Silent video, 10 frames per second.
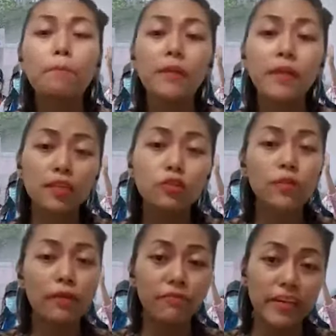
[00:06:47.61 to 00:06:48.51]

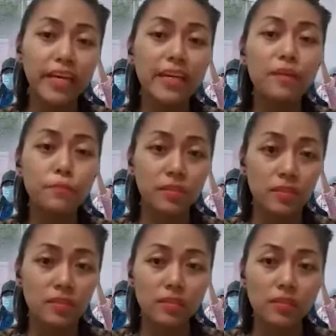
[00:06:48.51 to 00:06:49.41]
military affiliated
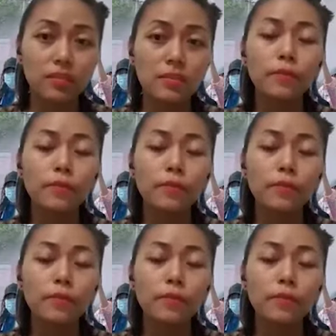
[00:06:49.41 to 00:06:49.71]
businesses.